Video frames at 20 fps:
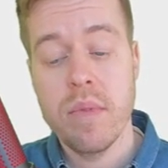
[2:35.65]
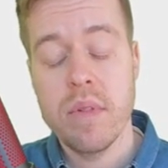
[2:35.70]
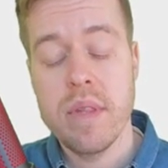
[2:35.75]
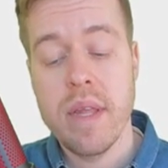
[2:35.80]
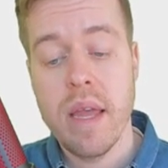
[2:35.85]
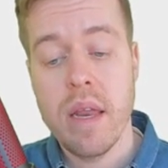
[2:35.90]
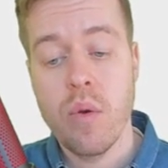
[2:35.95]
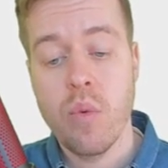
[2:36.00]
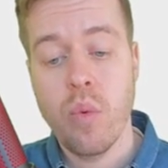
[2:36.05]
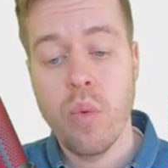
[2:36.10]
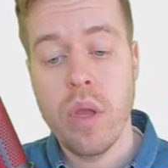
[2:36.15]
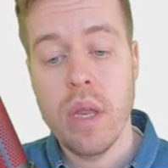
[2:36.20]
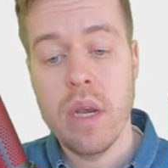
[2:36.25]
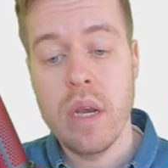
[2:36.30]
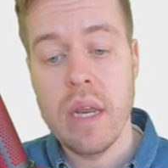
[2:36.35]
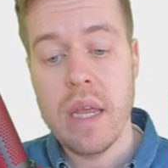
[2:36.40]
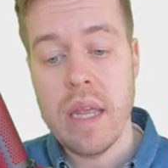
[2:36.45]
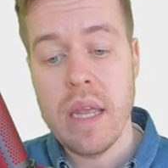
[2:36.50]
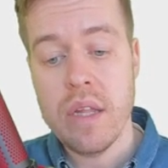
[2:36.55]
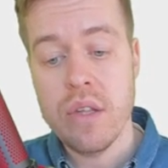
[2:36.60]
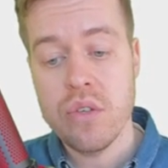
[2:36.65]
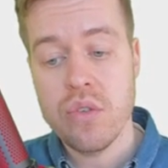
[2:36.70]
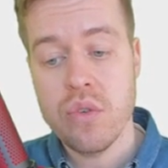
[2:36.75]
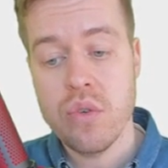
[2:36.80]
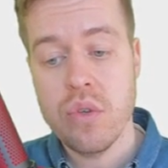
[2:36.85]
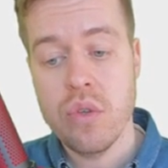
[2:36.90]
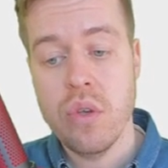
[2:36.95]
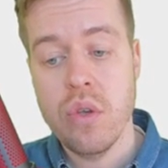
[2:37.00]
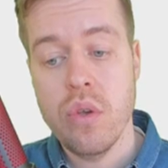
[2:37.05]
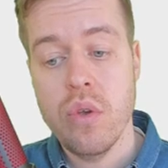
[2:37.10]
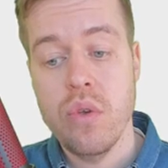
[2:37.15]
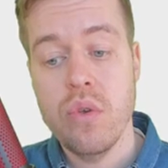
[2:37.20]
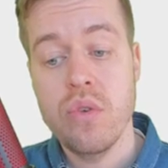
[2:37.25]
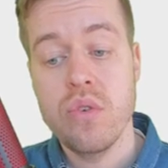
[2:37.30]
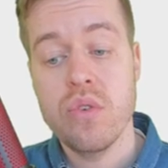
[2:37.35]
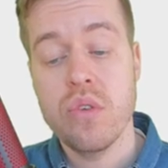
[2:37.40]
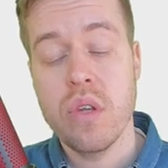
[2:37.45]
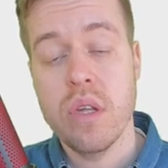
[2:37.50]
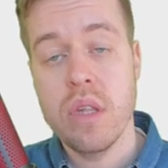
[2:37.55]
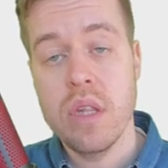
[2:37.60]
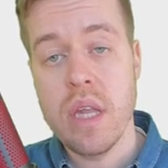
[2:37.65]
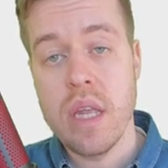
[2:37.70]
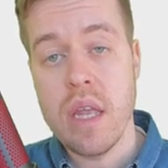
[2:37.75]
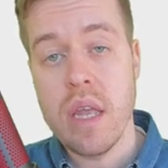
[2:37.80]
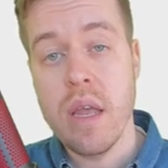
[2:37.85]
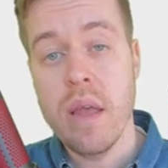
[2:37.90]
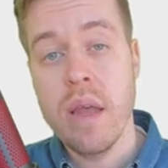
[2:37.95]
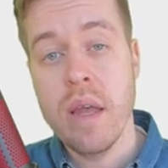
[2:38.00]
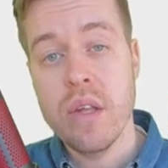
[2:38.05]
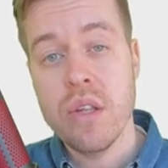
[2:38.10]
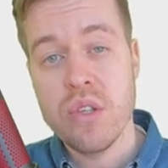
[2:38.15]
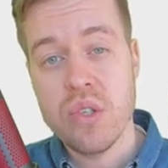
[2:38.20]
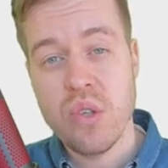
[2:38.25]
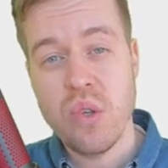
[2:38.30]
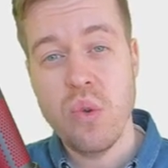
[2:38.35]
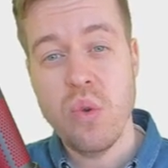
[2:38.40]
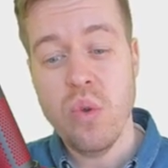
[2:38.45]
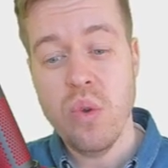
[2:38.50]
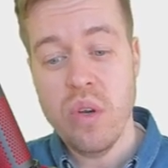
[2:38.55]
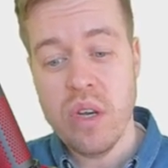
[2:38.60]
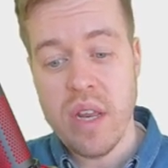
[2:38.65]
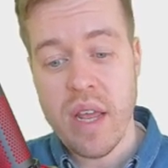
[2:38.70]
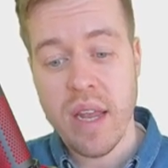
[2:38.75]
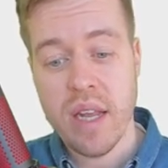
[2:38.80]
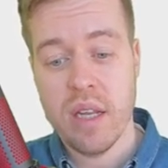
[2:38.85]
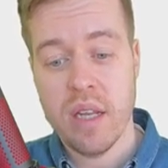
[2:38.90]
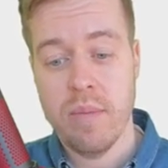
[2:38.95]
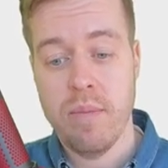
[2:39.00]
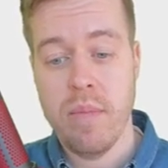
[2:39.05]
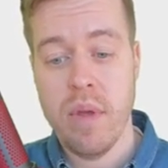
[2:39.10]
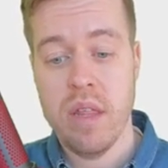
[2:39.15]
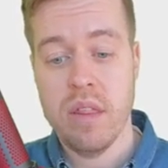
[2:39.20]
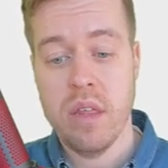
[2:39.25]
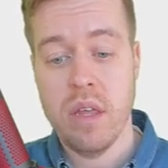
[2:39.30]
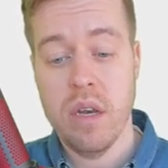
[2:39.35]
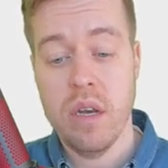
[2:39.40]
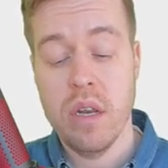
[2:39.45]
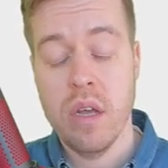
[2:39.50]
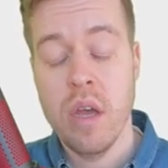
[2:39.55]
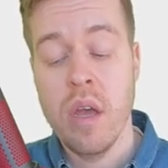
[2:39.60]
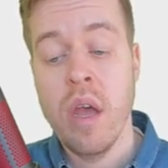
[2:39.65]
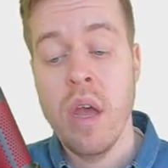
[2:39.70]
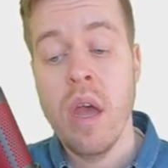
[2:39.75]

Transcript: then we need to use the toDict method